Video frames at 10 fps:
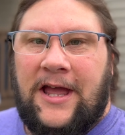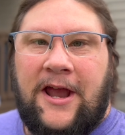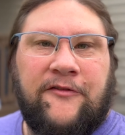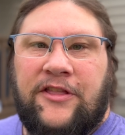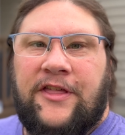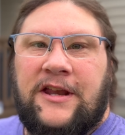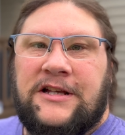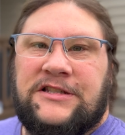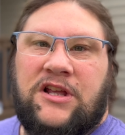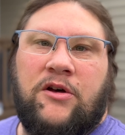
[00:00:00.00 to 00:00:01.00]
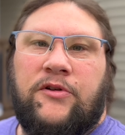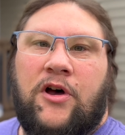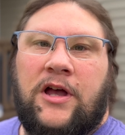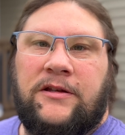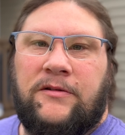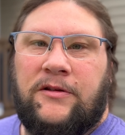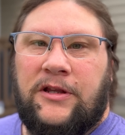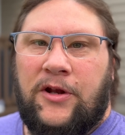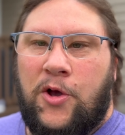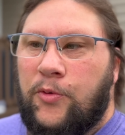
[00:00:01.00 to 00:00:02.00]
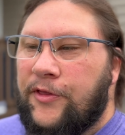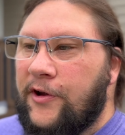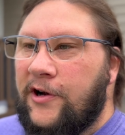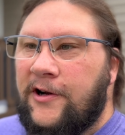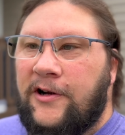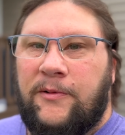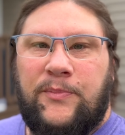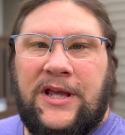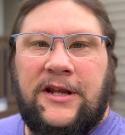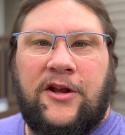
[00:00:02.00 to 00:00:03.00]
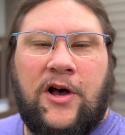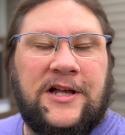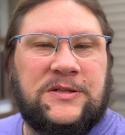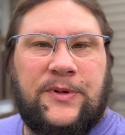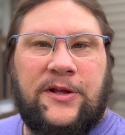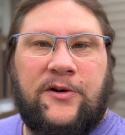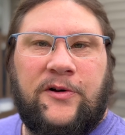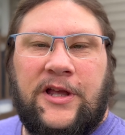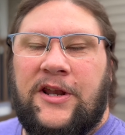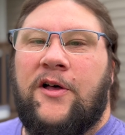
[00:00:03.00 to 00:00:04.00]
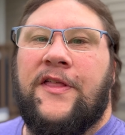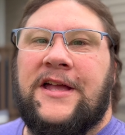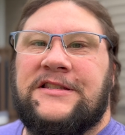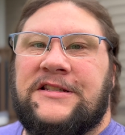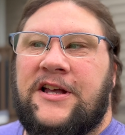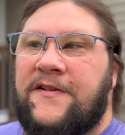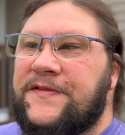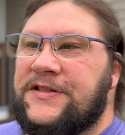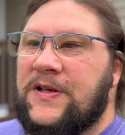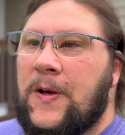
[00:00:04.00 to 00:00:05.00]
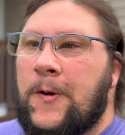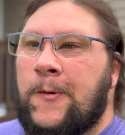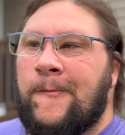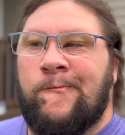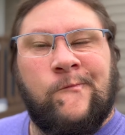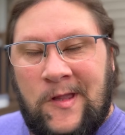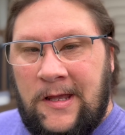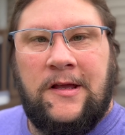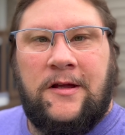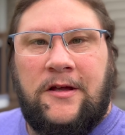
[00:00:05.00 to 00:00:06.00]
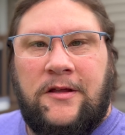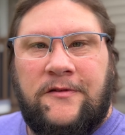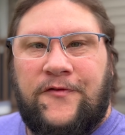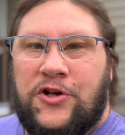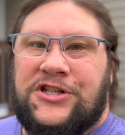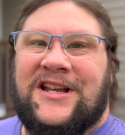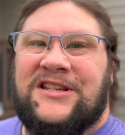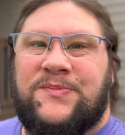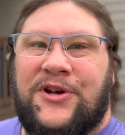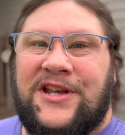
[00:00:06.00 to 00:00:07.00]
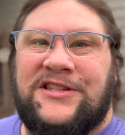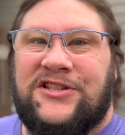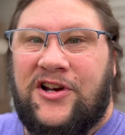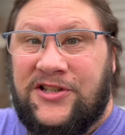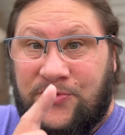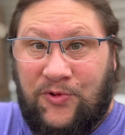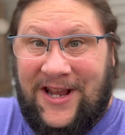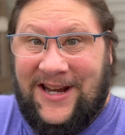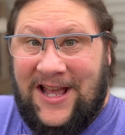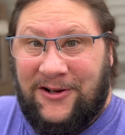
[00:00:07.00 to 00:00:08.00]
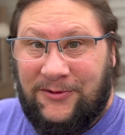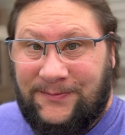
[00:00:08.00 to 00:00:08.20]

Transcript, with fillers: everything that's going on, you know, with her and being in the hospital and all that stuff. So, the Vochek experience starts right now.